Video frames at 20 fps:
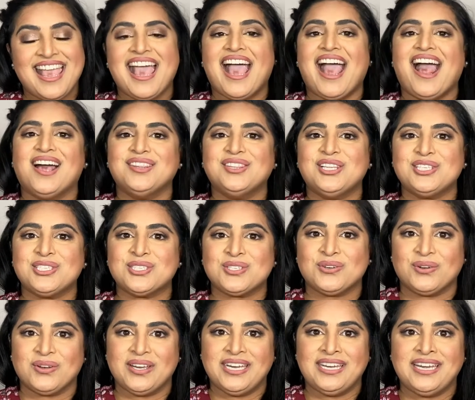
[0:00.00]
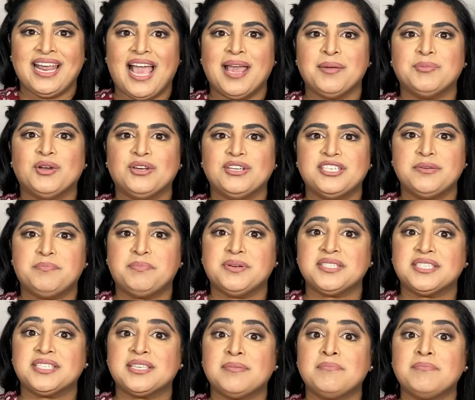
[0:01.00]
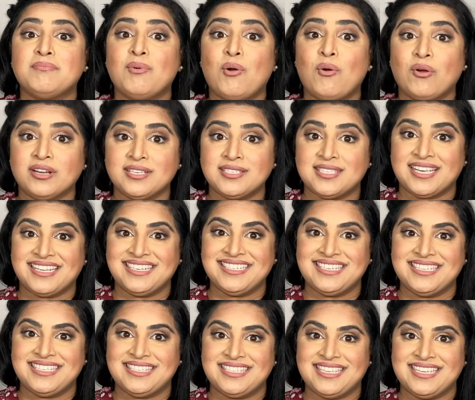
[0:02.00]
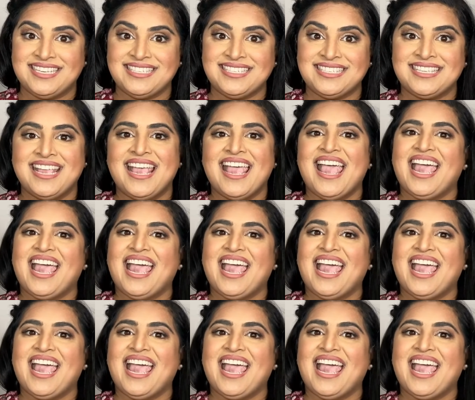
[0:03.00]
On the screen, I'm going to put some more sentences,